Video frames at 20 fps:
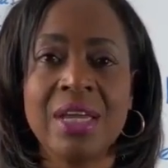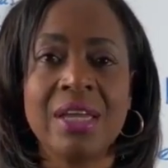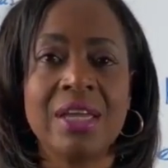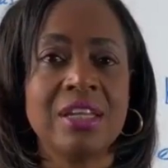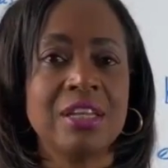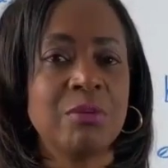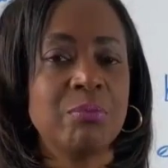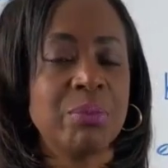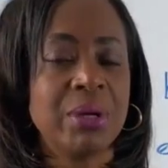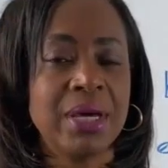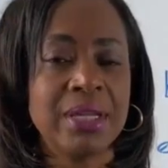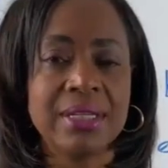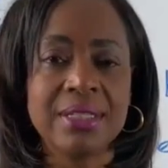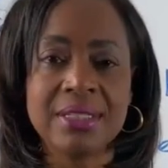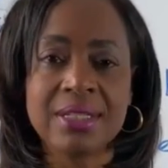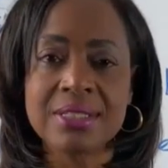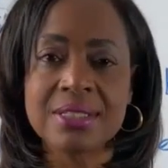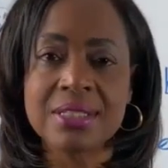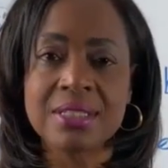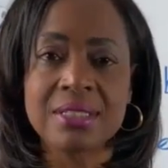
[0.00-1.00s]
And if the body
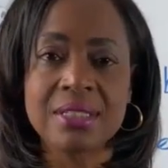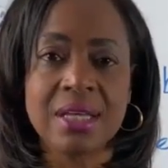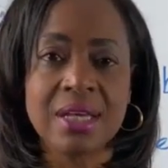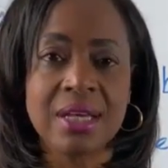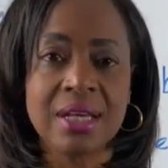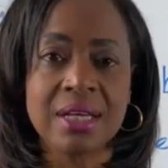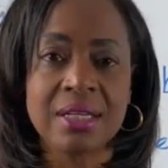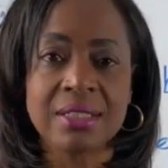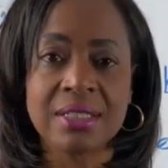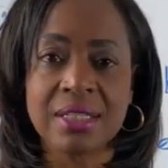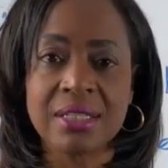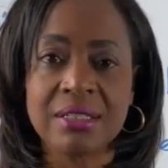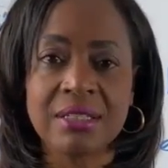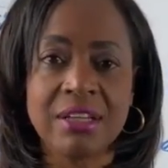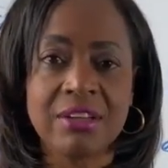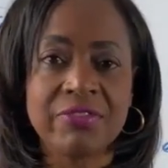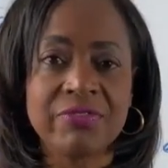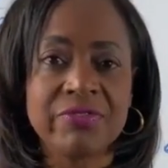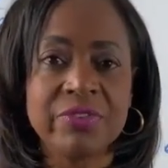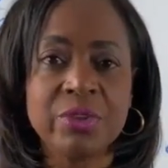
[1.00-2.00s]
doesn't get
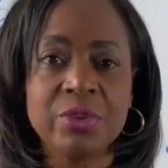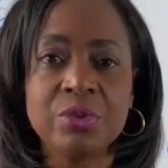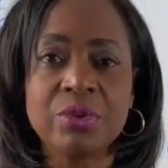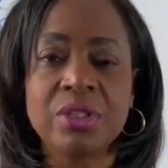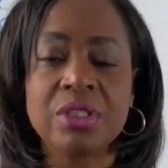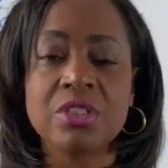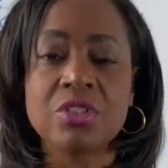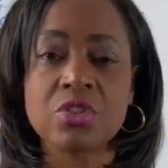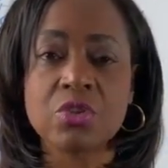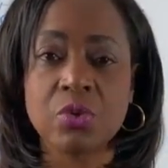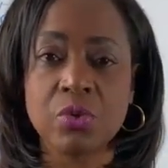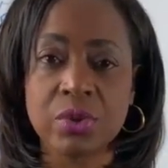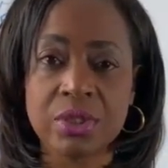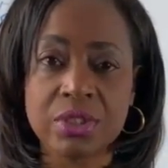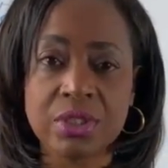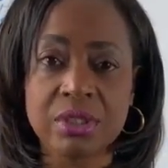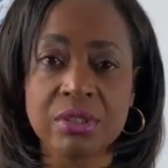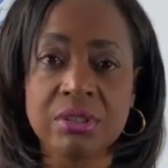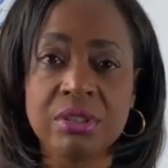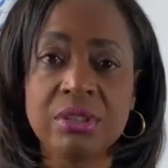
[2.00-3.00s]
enough food, then it's going
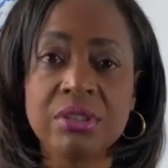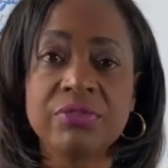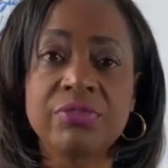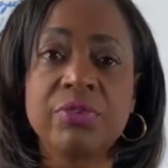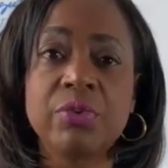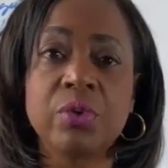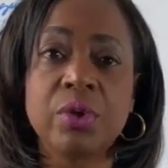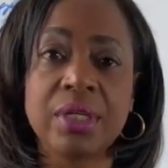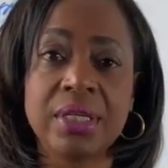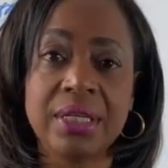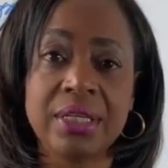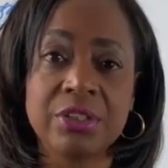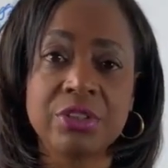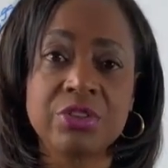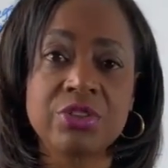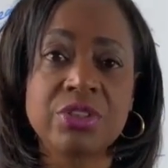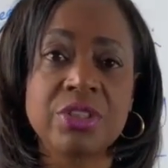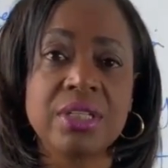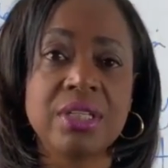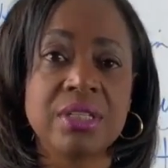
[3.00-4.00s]
to look for
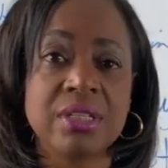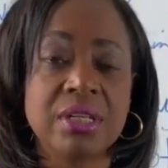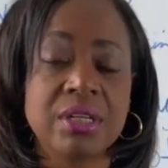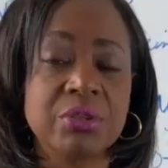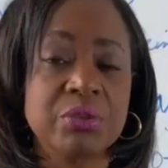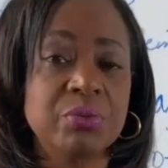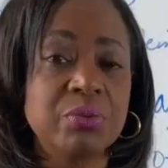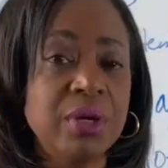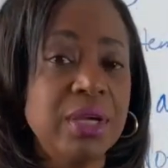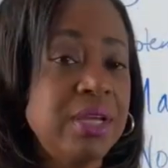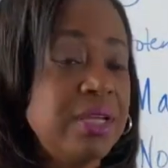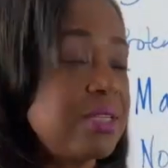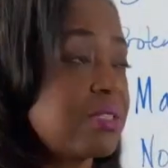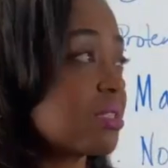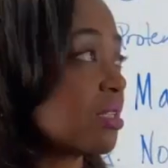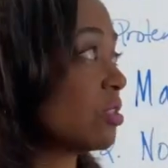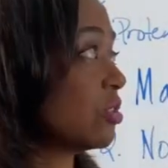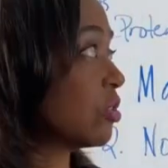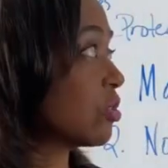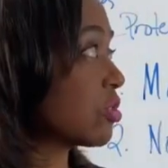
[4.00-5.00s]
energy in other
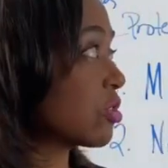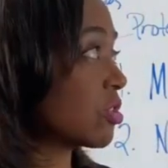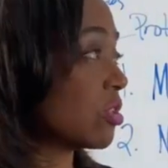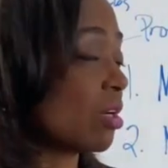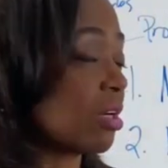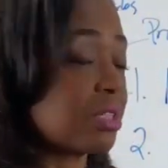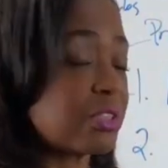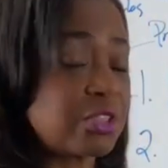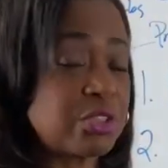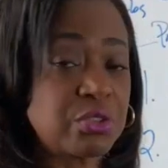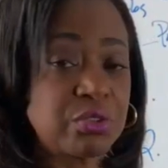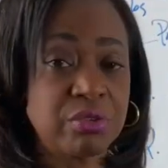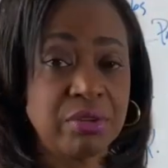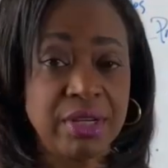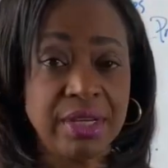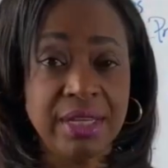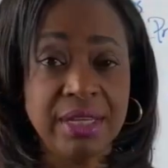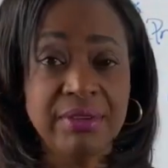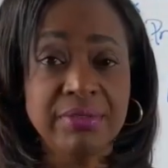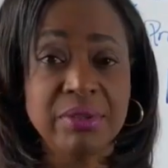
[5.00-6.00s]
ways, and you'll start to
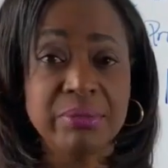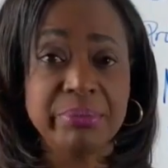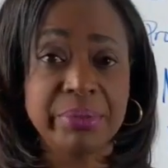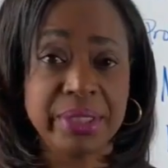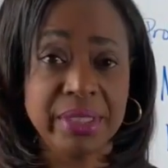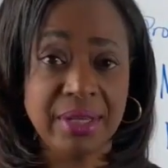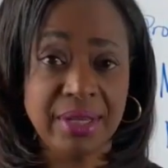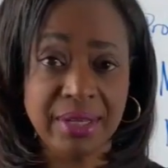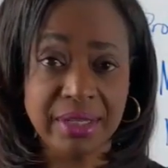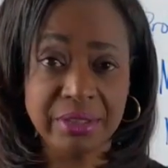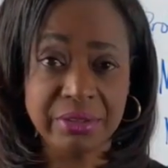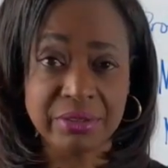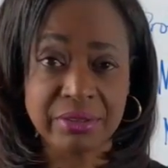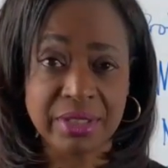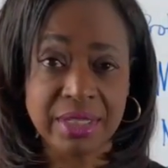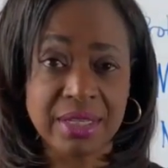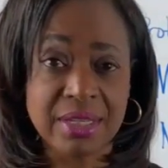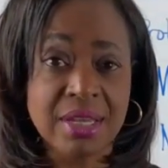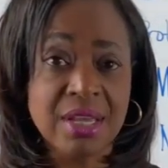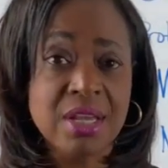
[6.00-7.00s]
crave and be
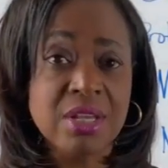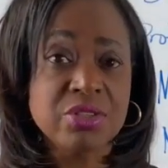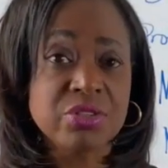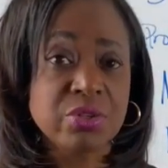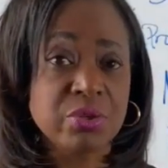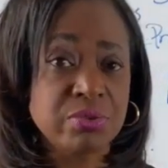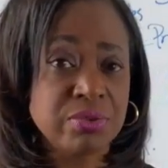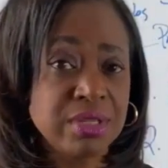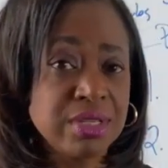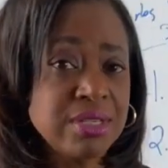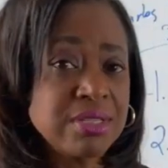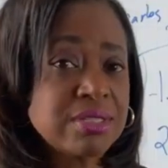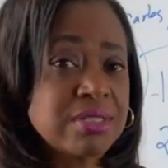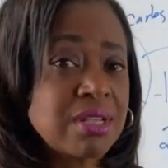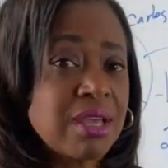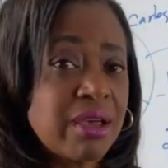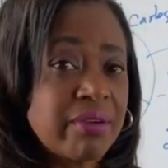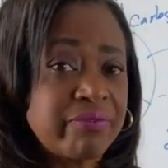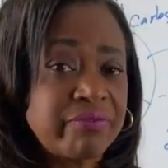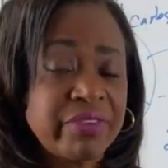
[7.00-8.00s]
hungry. So these
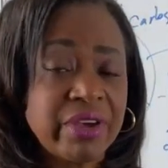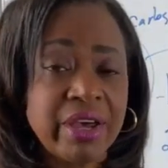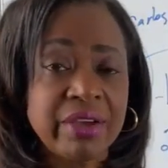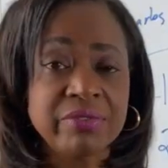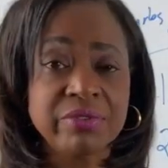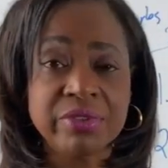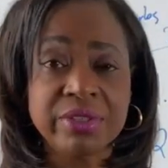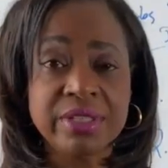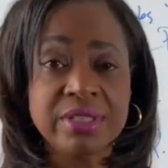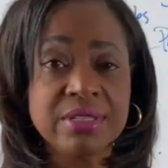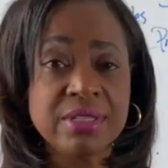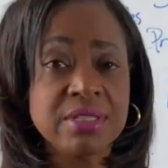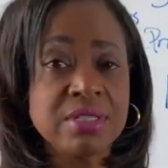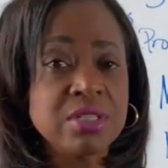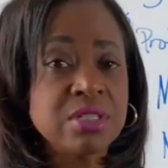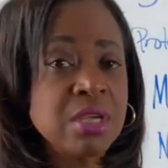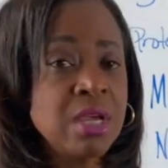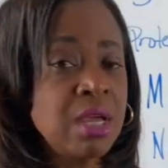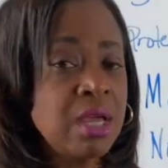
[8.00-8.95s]
top 5 reasons,